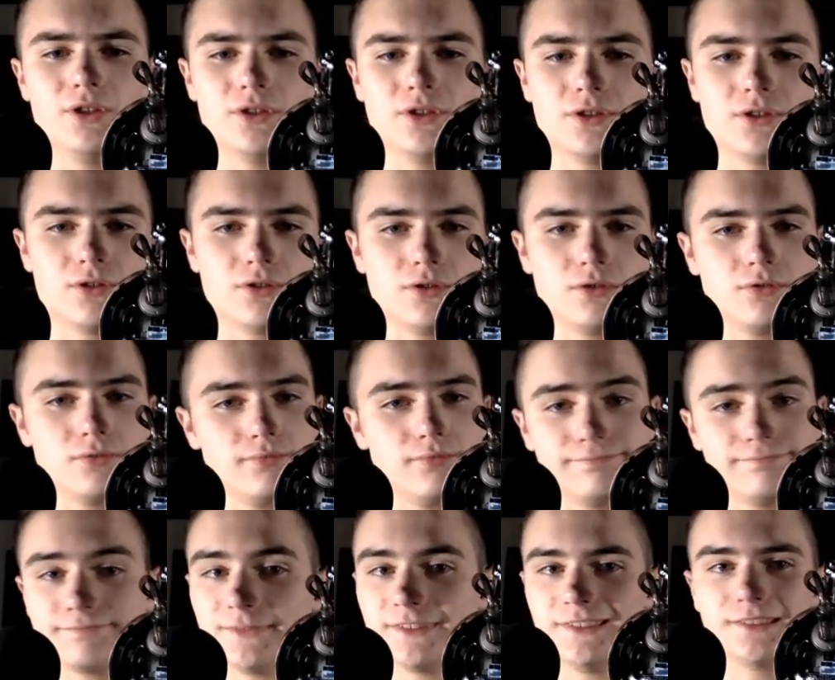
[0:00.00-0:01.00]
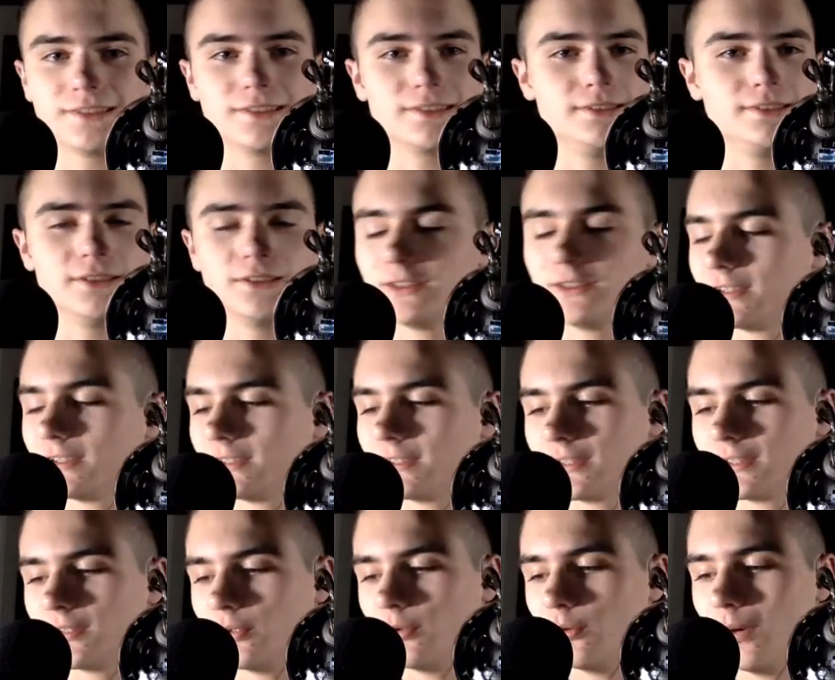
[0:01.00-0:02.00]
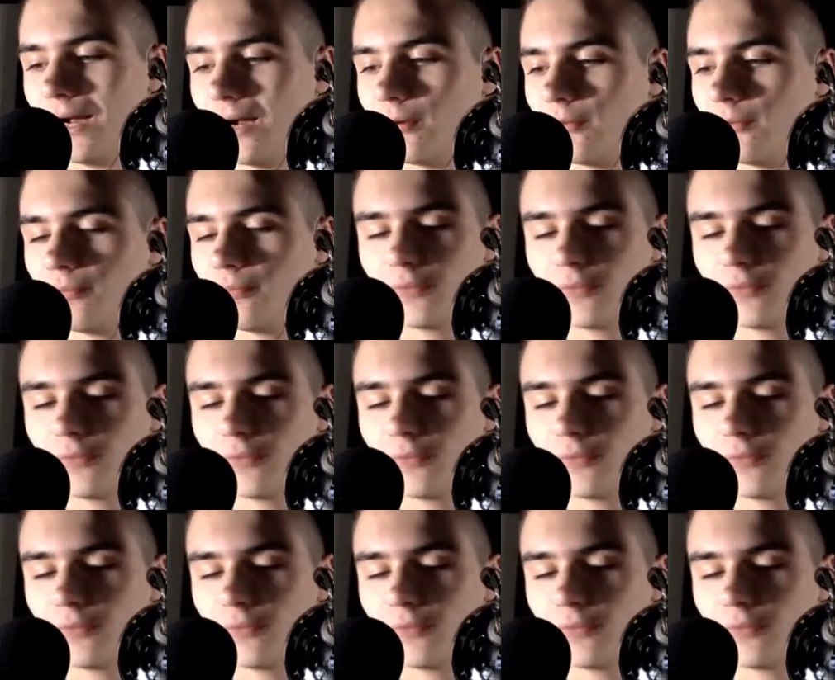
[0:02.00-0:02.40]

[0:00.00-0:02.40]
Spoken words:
is wow.